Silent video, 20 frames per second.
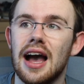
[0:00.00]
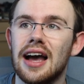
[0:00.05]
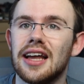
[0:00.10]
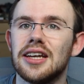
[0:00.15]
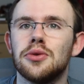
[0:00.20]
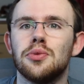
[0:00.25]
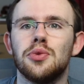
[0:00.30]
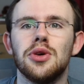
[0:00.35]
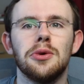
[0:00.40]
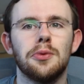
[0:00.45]

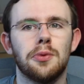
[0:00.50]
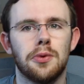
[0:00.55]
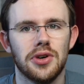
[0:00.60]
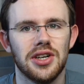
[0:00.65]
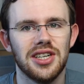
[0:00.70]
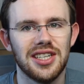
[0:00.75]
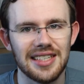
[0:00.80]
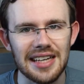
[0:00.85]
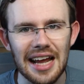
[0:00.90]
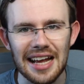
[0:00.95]
and we
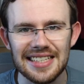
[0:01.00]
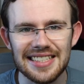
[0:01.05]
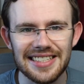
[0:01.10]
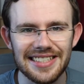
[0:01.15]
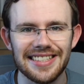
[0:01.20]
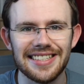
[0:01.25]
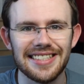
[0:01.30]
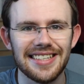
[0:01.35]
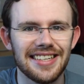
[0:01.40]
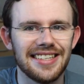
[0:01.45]
were
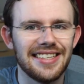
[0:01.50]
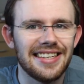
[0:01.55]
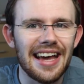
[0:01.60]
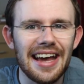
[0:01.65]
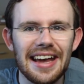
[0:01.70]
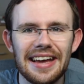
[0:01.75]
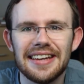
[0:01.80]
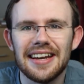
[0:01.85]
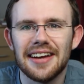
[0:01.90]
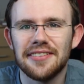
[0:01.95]
dancing
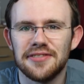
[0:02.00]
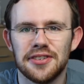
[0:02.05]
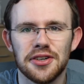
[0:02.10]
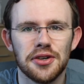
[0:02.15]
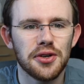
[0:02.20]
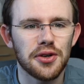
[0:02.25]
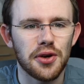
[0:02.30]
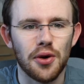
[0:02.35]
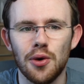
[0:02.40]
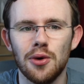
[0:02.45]
again after
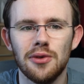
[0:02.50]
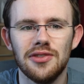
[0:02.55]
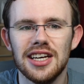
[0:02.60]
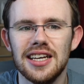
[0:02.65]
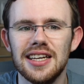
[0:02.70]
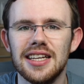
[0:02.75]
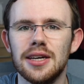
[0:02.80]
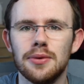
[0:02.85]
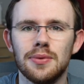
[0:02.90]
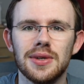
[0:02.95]

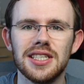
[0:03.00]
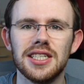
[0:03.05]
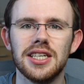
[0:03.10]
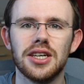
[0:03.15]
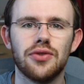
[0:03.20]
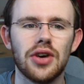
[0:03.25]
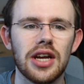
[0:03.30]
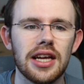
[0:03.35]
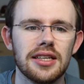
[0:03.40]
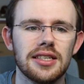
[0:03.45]
COVID. It was
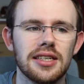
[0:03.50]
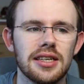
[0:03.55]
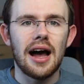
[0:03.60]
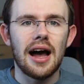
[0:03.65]
great.